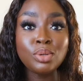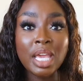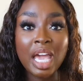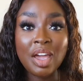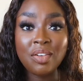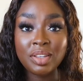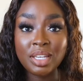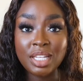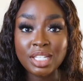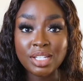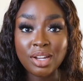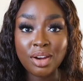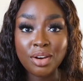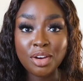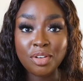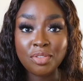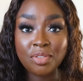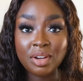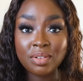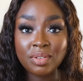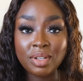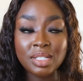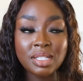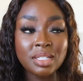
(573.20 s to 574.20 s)
you have any Zara
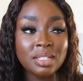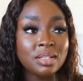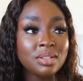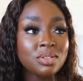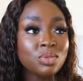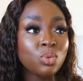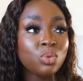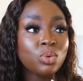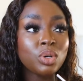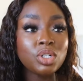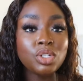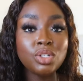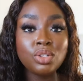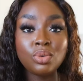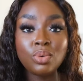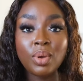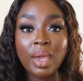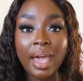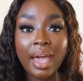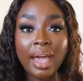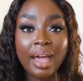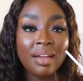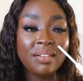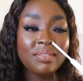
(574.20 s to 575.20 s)
fragrances? What do you
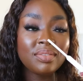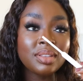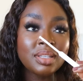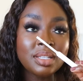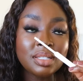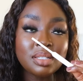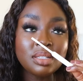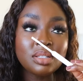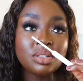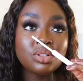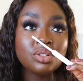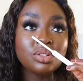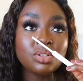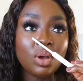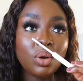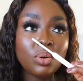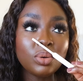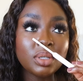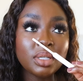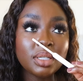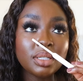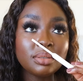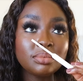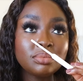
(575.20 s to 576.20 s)
have? This is
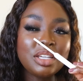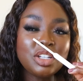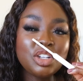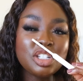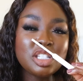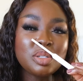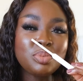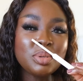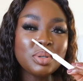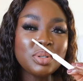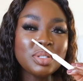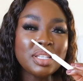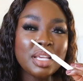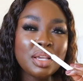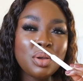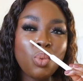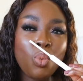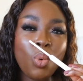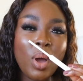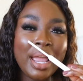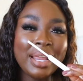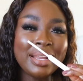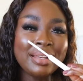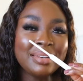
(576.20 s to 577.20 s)
so good. It just smells like
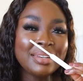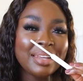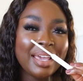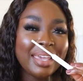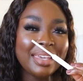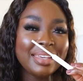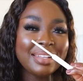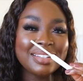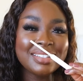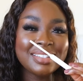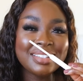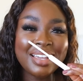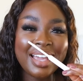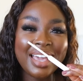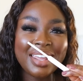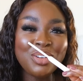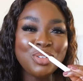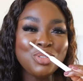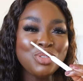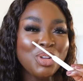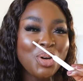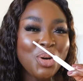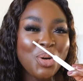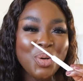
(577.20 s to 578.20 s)
wine night. I
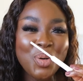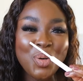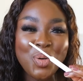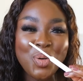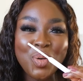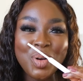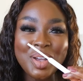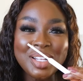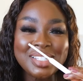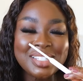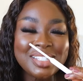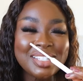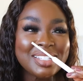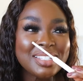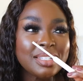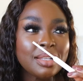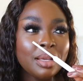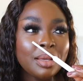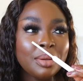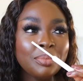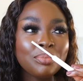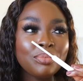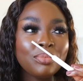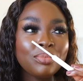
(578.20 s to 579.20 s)
don't know. It's just,